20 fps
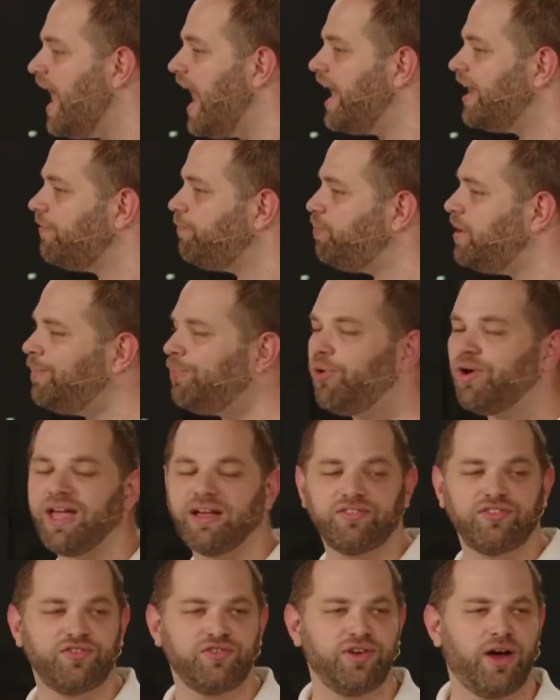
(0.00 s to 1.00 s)
And if people
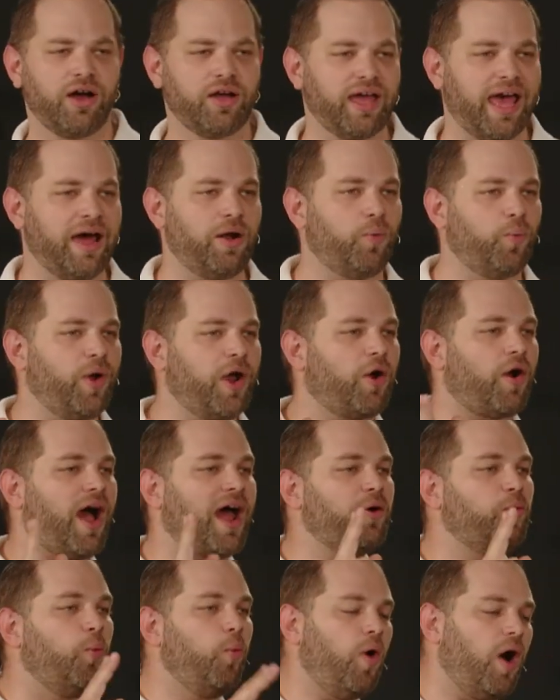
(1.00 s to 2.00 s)
get stuck at where
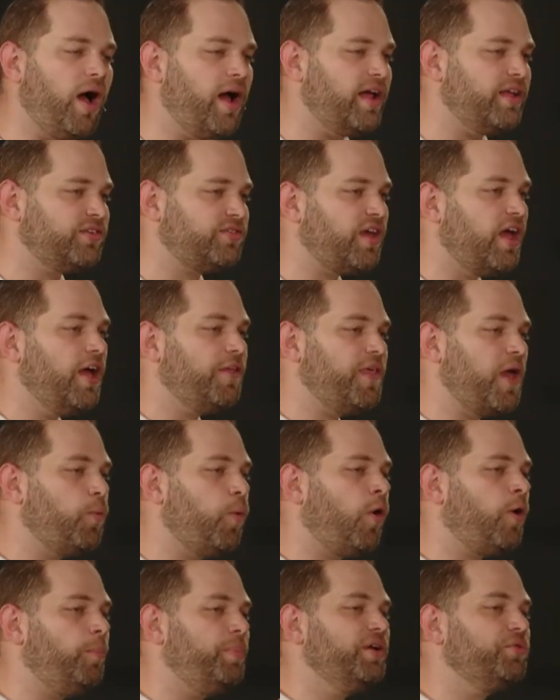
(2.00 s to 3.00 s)
I was, they
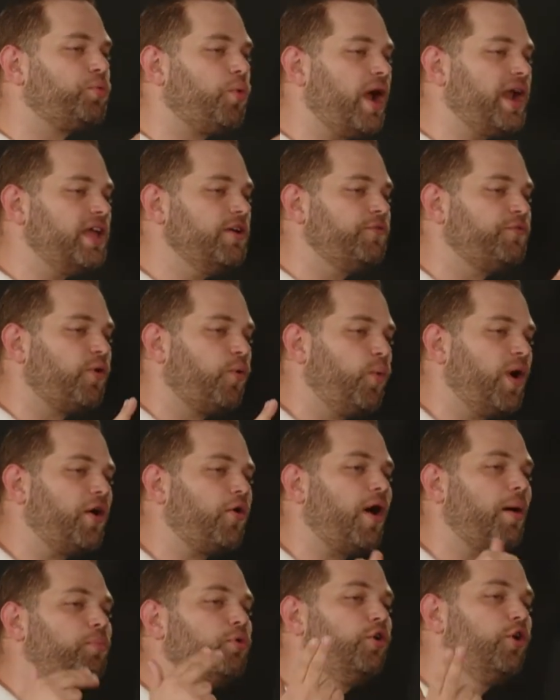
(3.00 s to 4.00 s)
won't be ready for
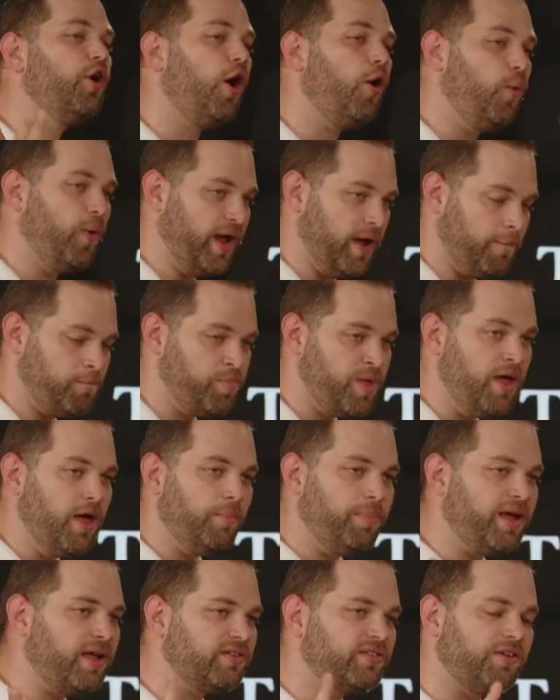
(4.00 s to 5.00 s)
where I'm going.
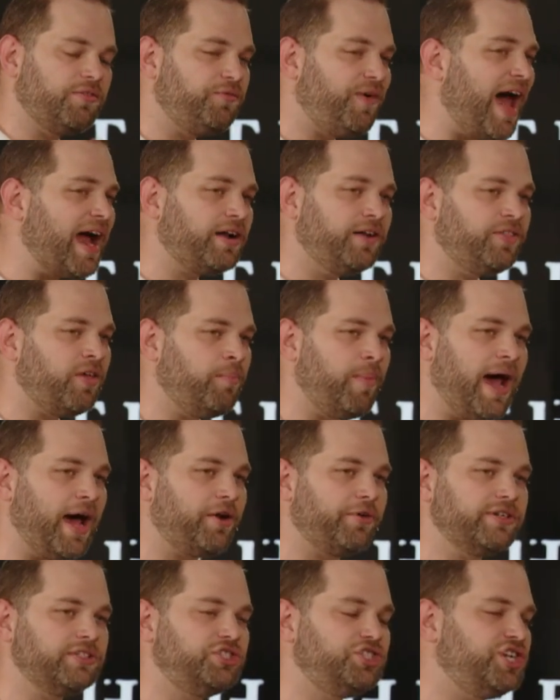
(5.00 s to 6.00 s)
Because the fact of the
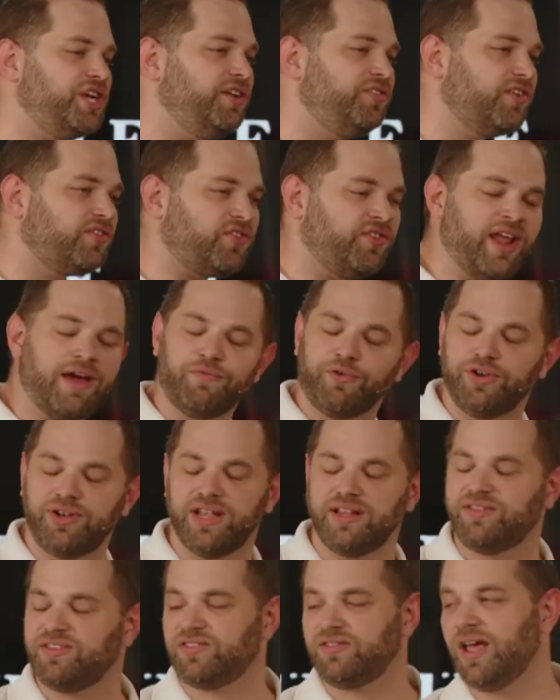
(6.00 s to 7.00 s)
matter is, Jesus never
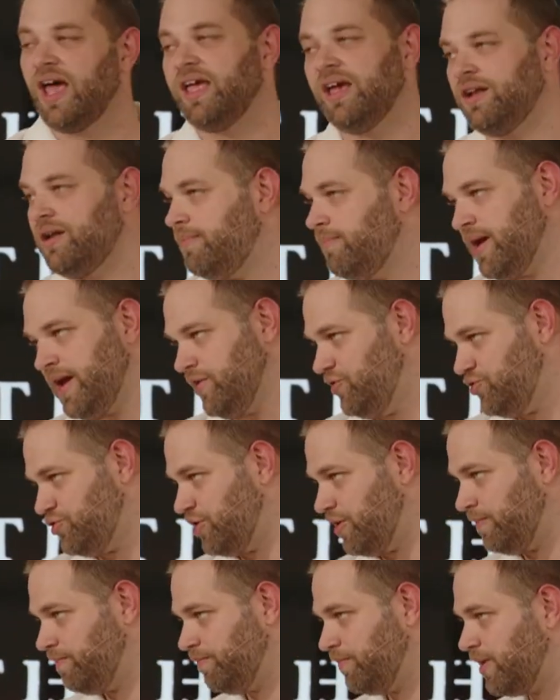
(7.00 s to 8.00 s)
did stay in a
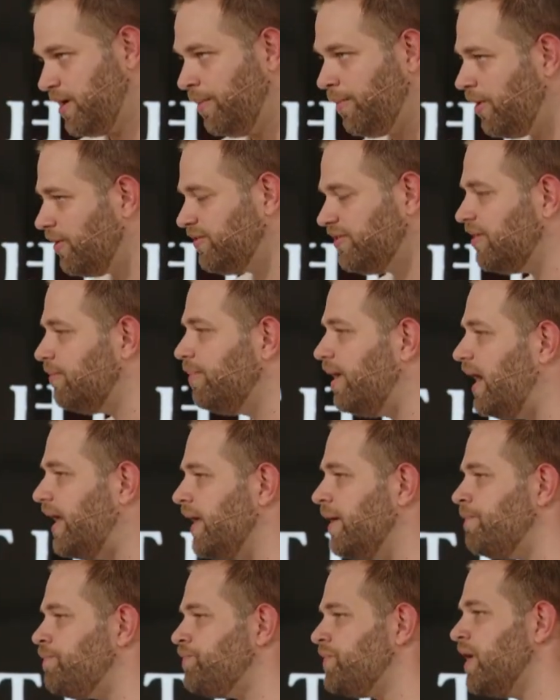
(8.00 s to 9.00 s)
manger. Come on,
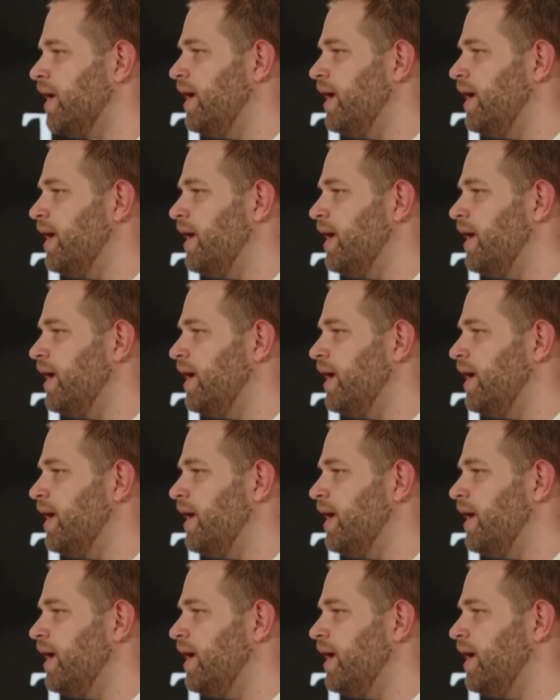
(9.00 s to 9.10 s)
somebody.